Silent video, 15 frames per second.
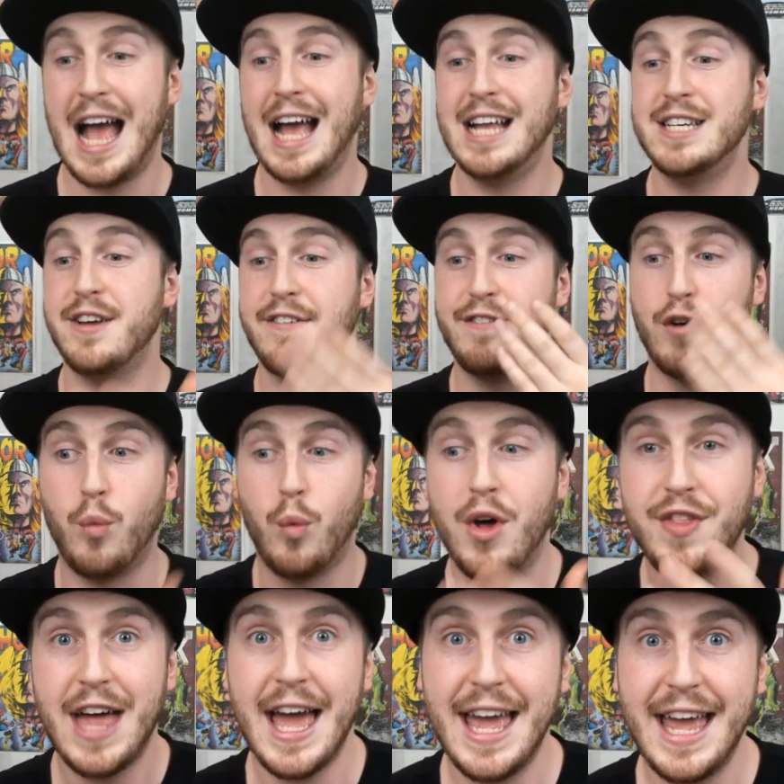And for
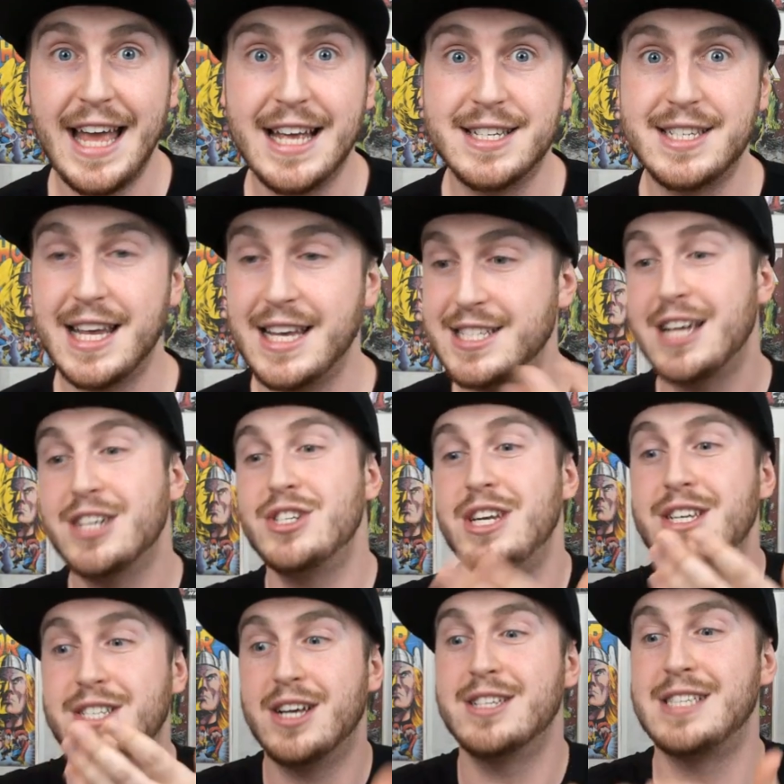what that is, it
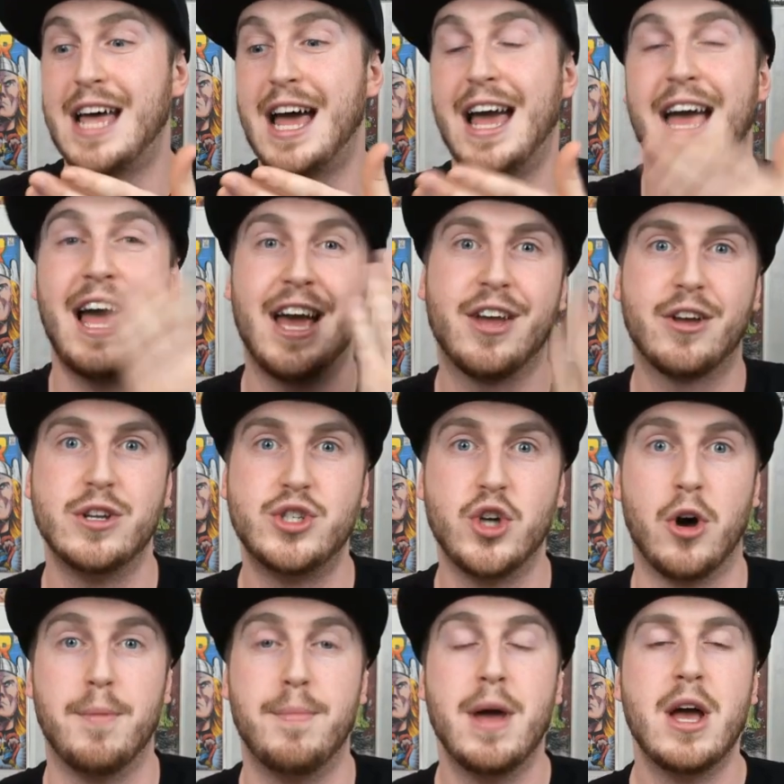actually does that a good
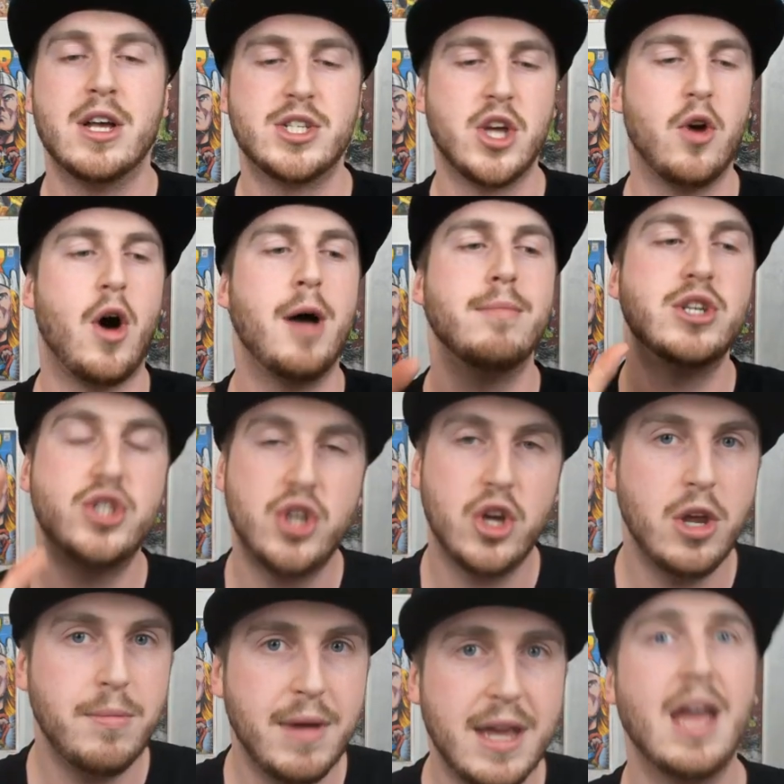job. So I'm
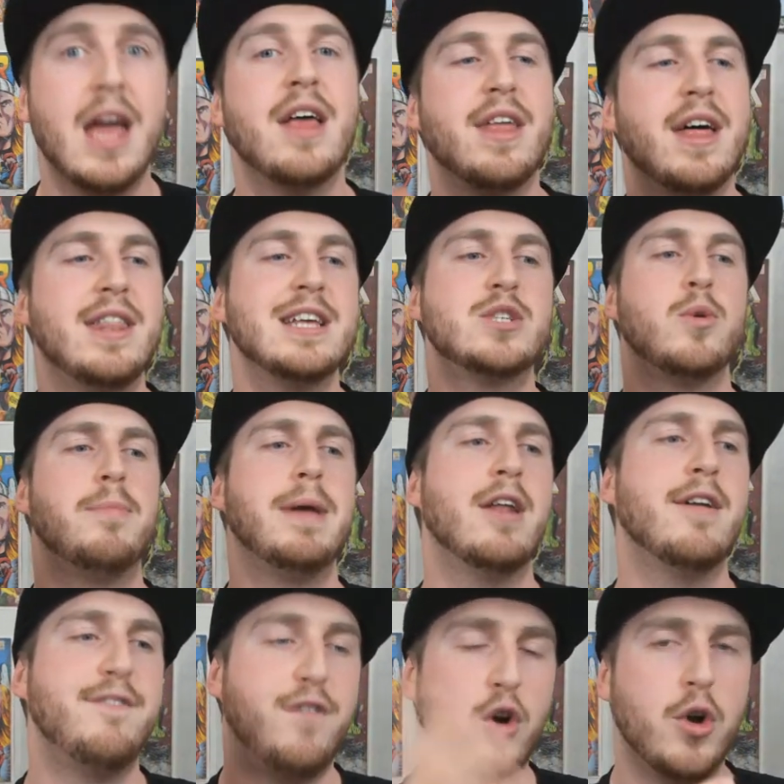assuming that this will be
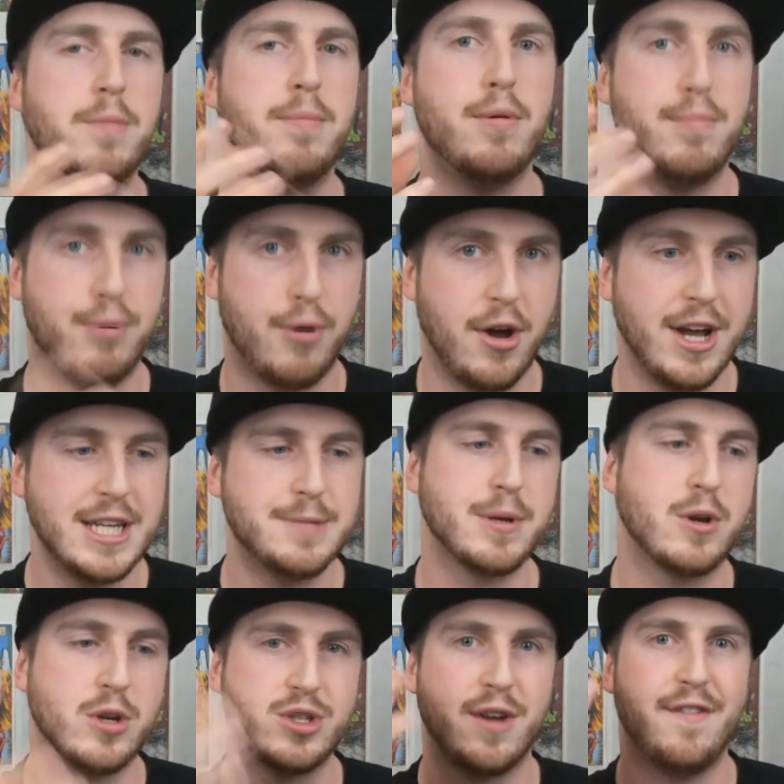an affordable price
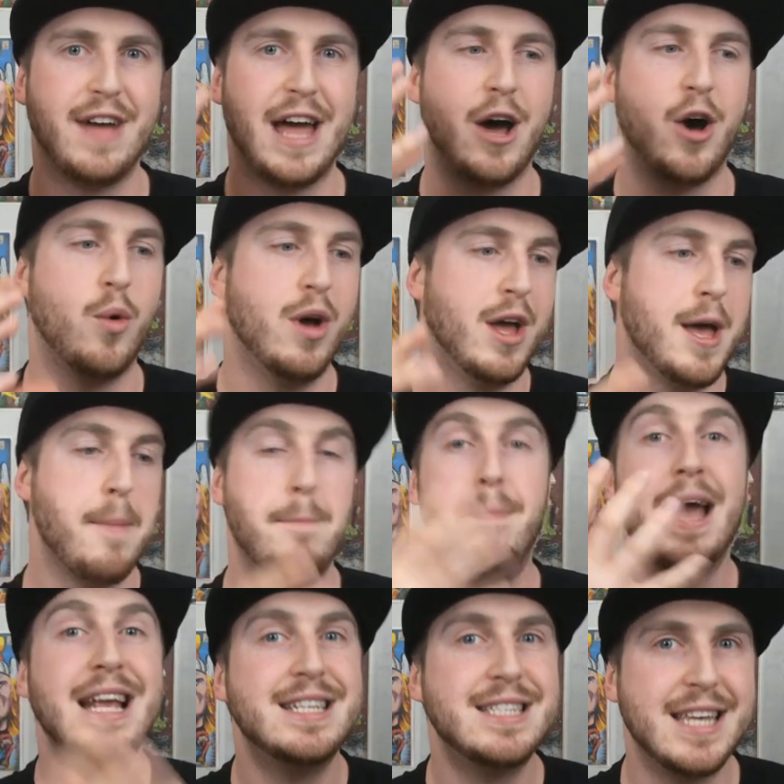because of how
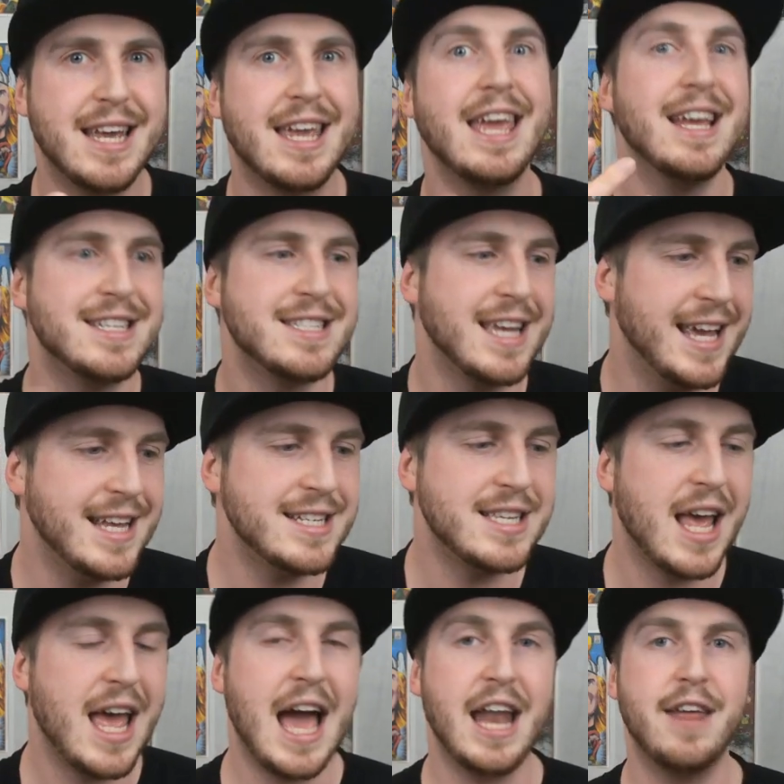basic it
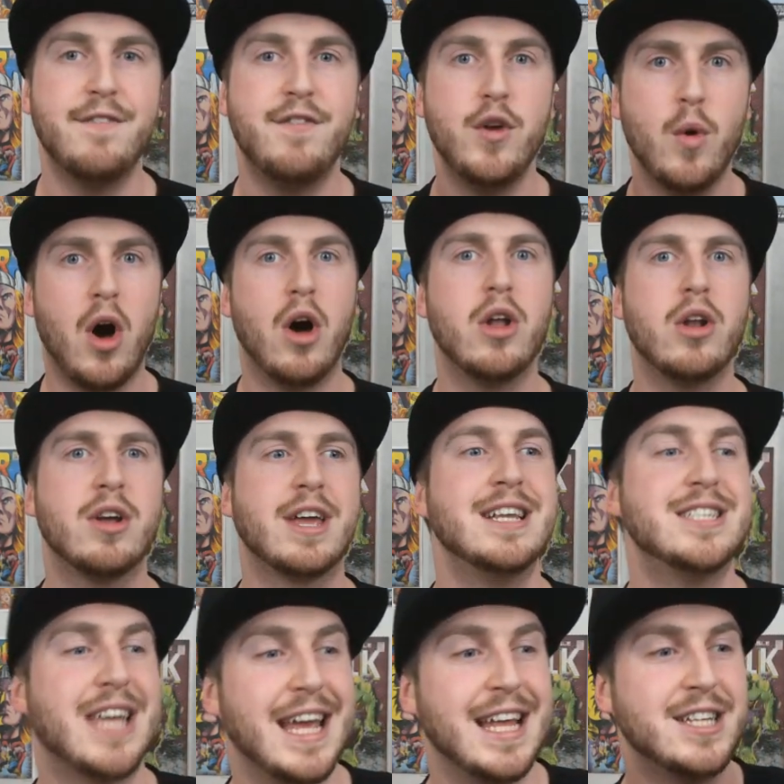is. And if you are
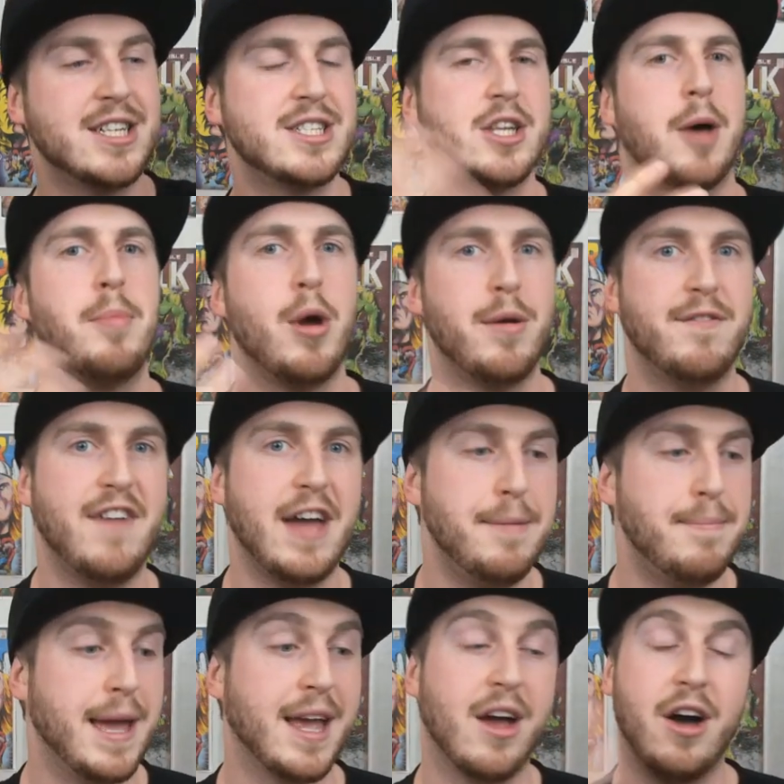looking to get into sub-ohm
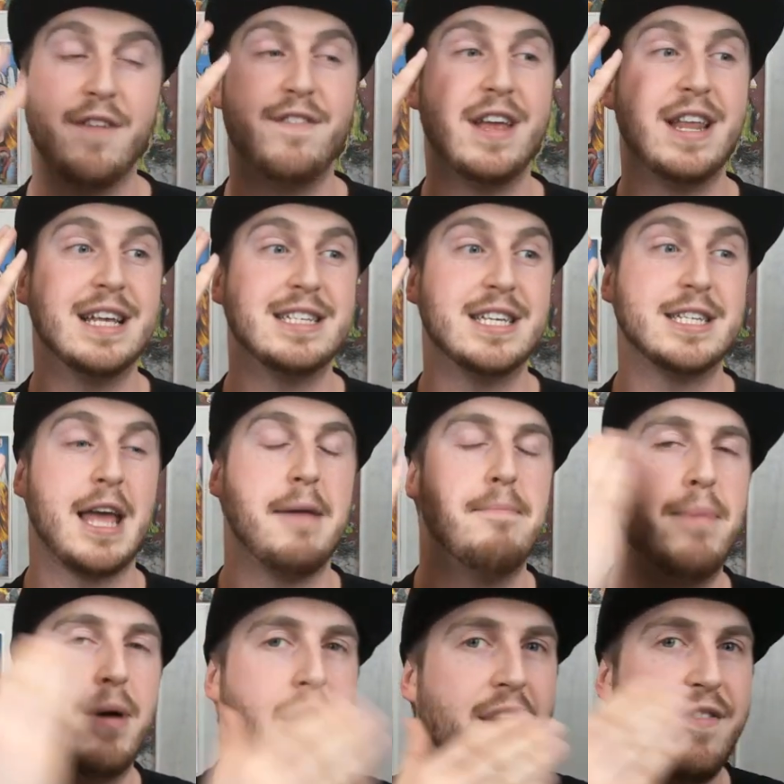vaping, I think this is
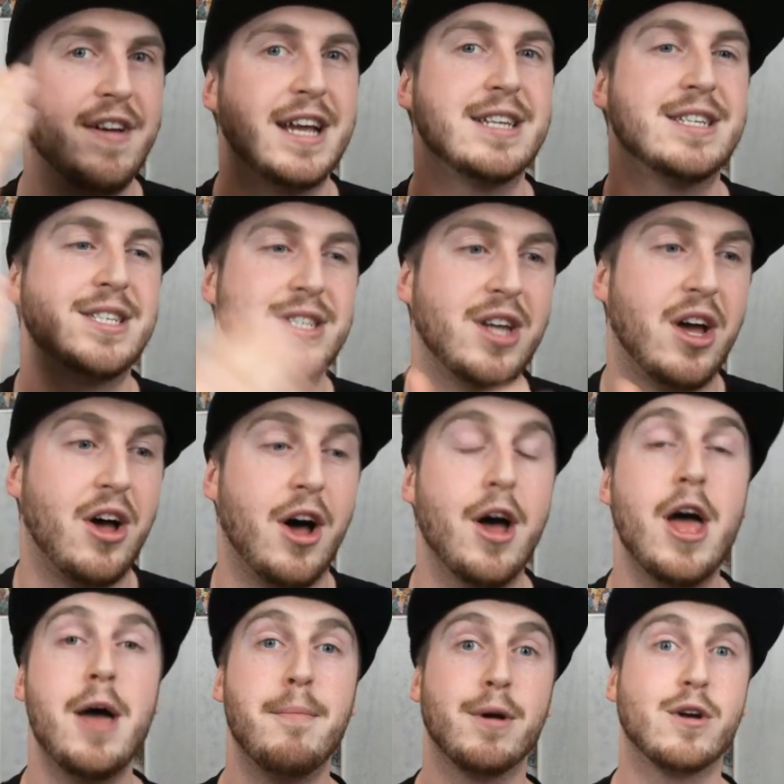a perfect
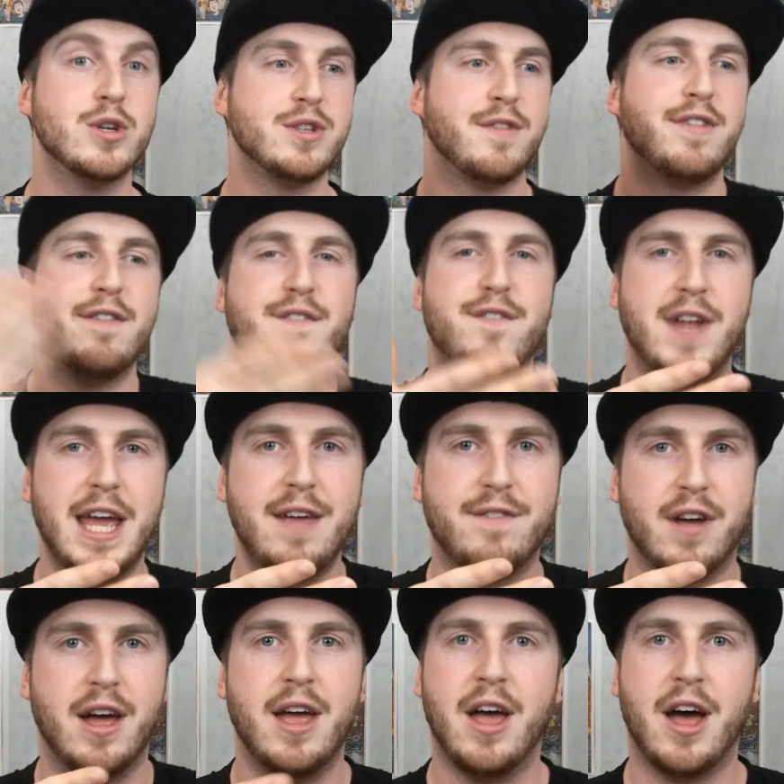start because of the
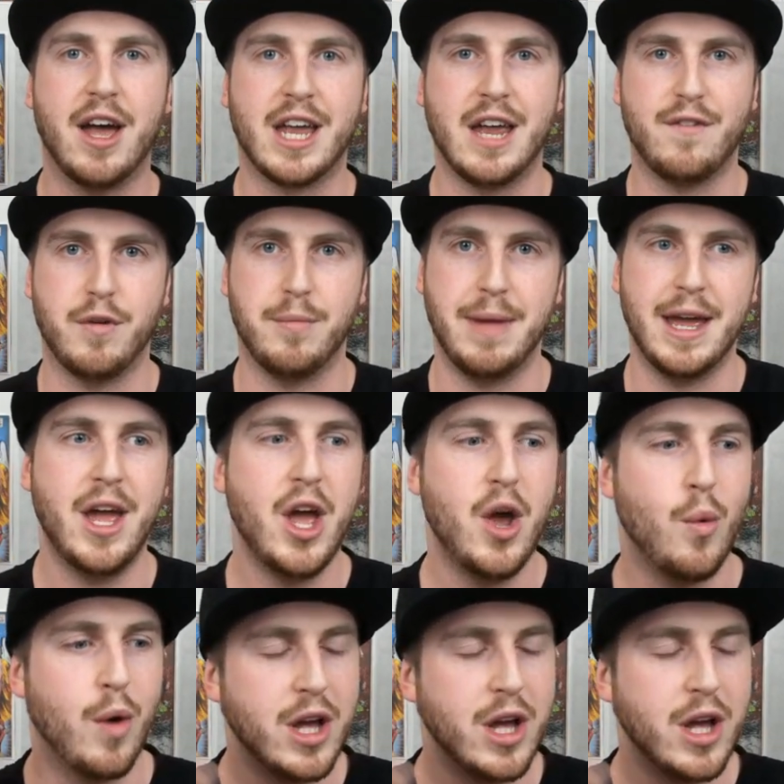flavor I get from it.